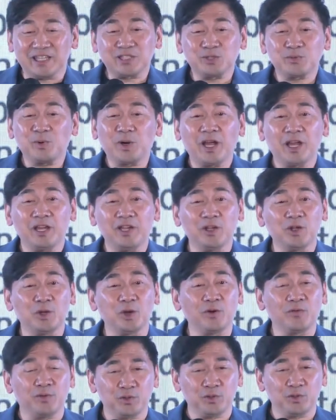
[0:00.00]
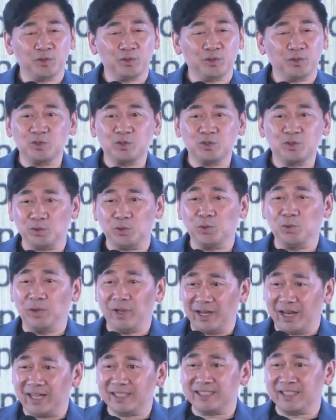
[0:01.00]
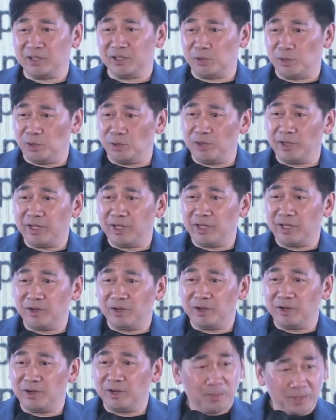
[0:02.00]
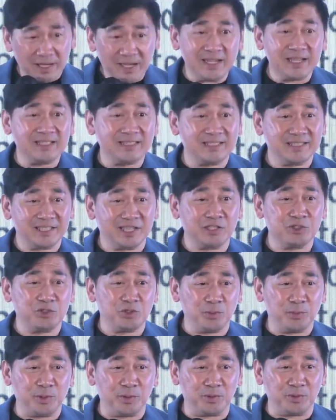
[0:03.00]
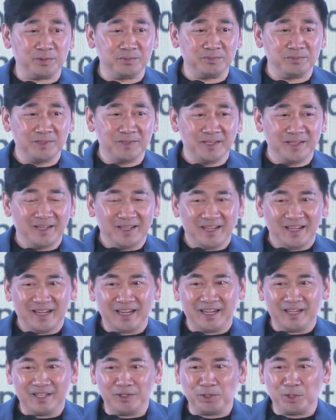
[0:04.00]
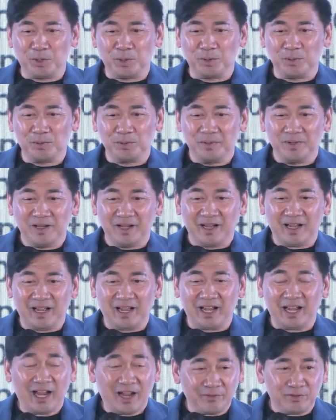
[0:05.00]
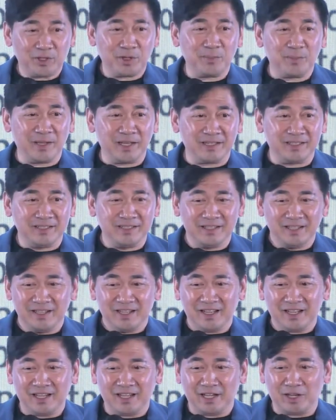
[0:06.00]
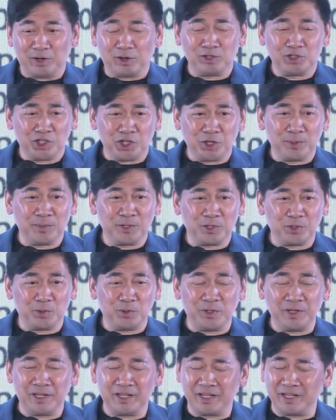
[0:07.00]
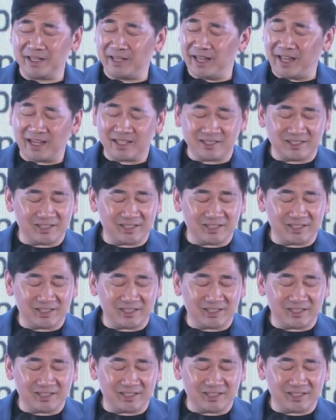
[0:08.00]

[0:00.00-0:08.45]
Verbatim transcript: That's why, you know, for those of us who realized a little earlier, please contribute. And, you know, I have to admit, our chairman created an